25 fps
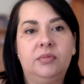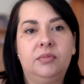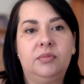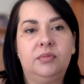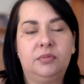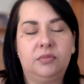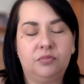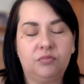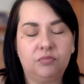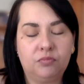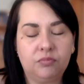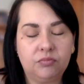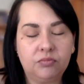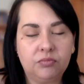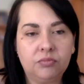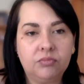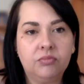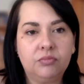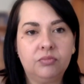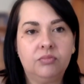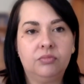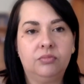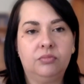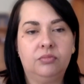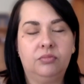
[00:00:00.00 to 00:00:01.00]

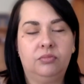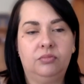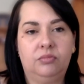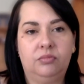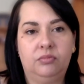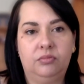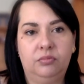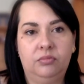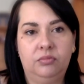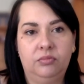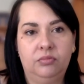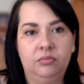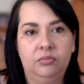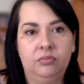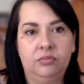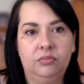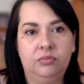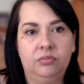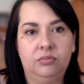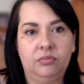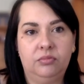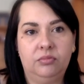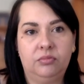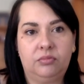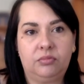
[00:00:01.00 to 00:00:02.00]

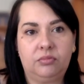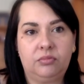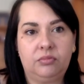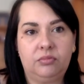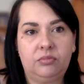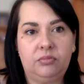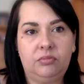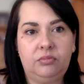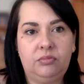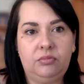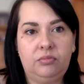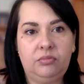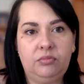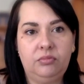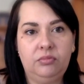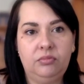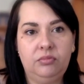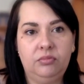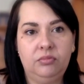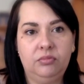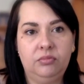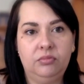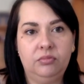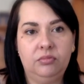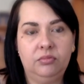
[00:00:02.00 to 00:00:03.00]

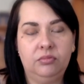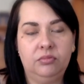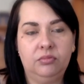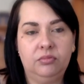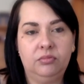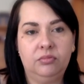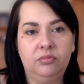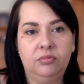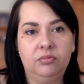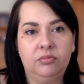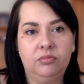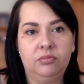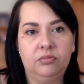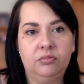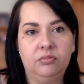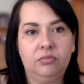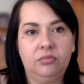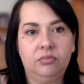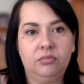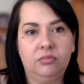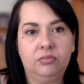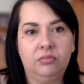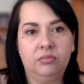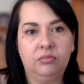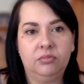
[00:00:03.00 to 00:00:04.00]

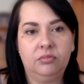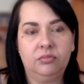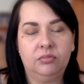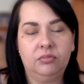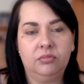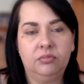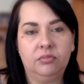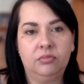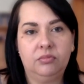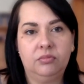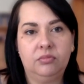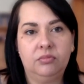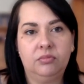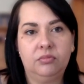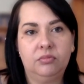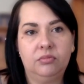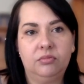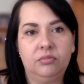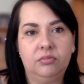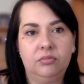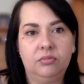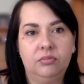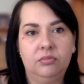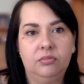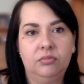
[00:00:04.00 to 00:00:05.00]

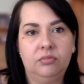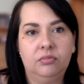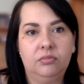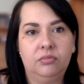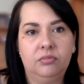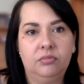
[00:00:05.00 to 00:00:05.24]
No words are spoken by the person on screen.